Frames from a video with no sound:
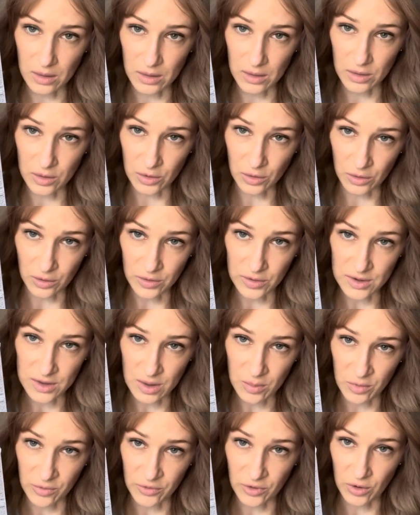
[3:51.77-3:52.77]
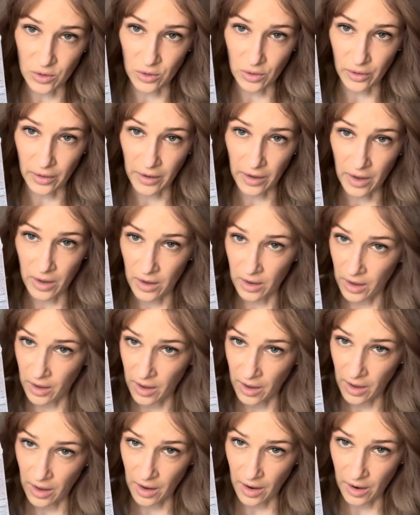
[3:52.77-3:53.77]
your some of your
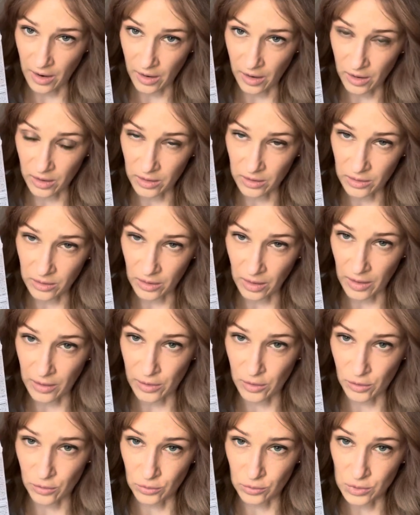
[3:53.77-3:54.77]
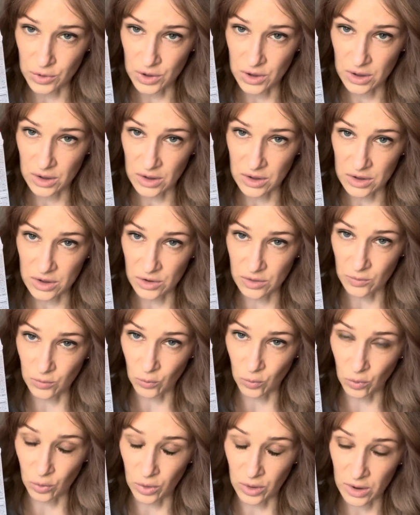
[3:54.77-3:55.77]
hair at the roots is
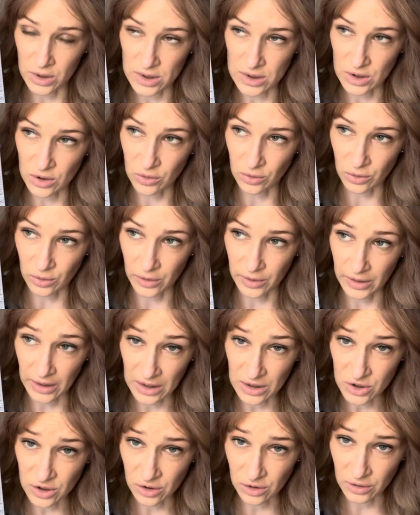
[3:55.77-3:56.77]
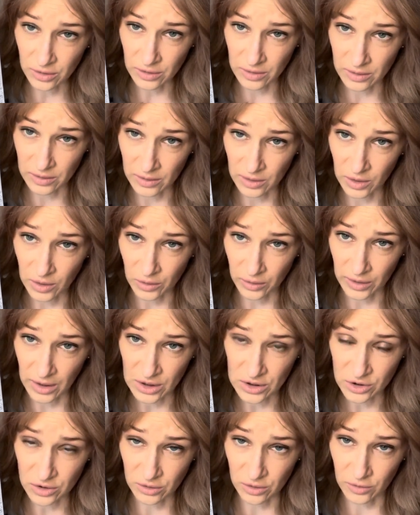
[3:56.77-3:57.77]
was your nature your
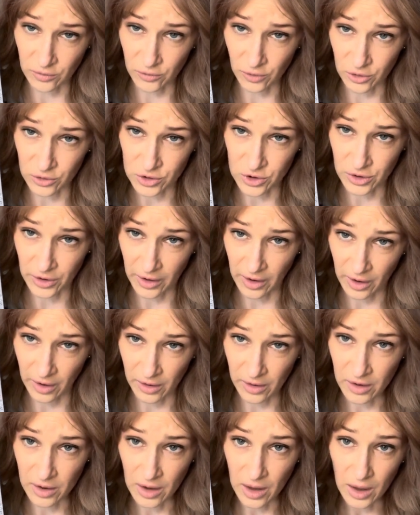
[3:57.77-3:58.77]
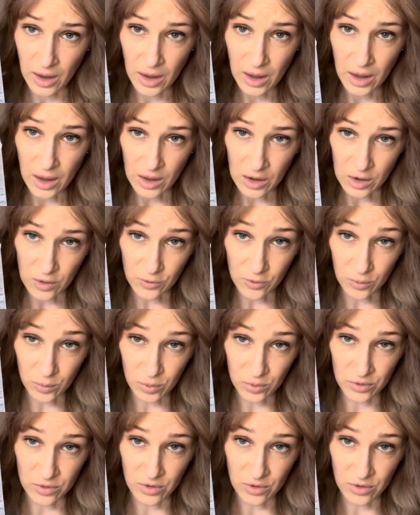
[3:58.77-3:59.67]
natural virgin hair if you put